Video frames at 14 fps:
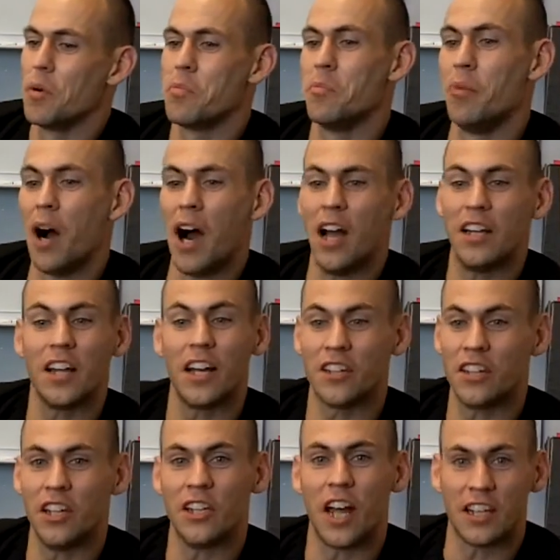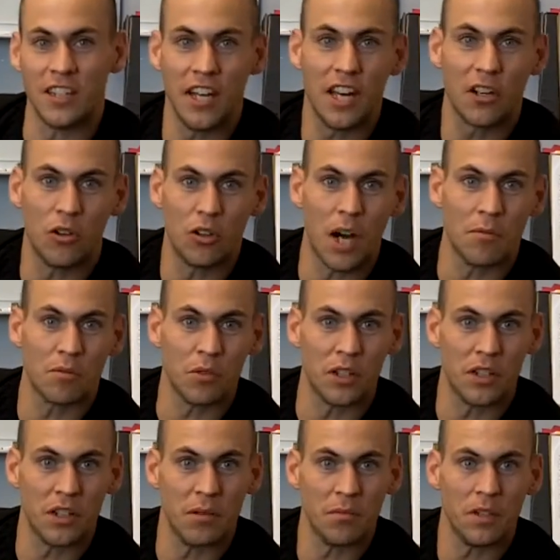But like then like Nick, who comes
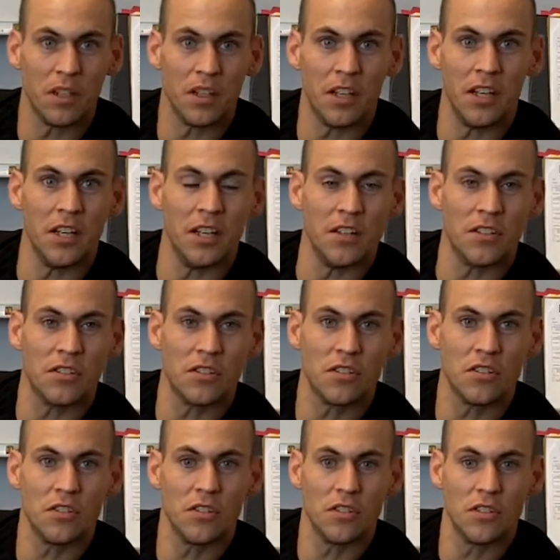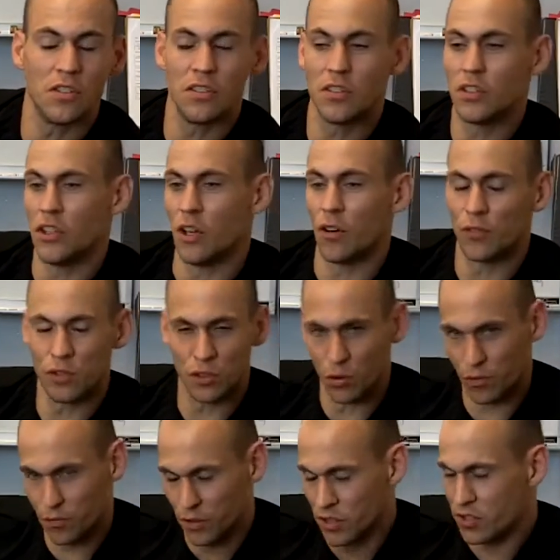with him, is, you know,
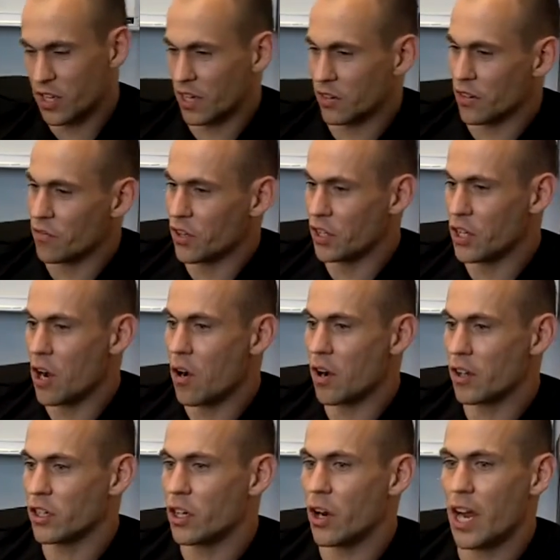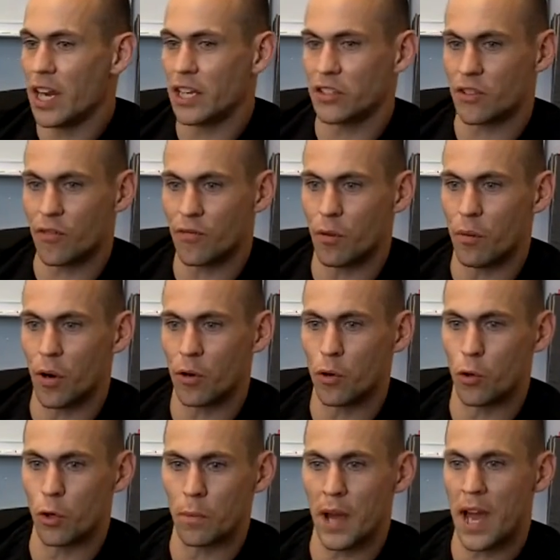so for the sake of the video, you know, Hank is a football
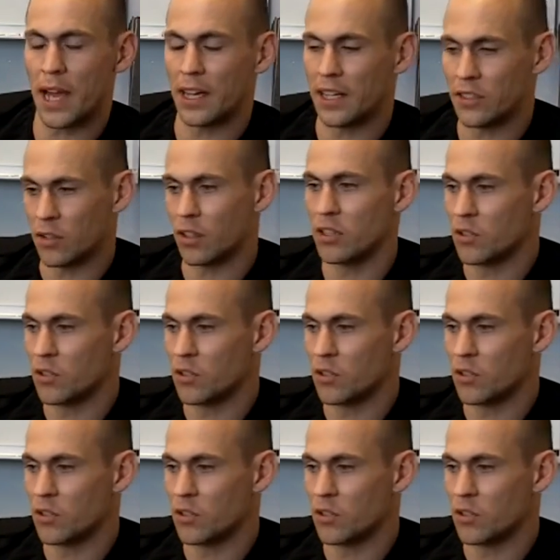quarterback and he's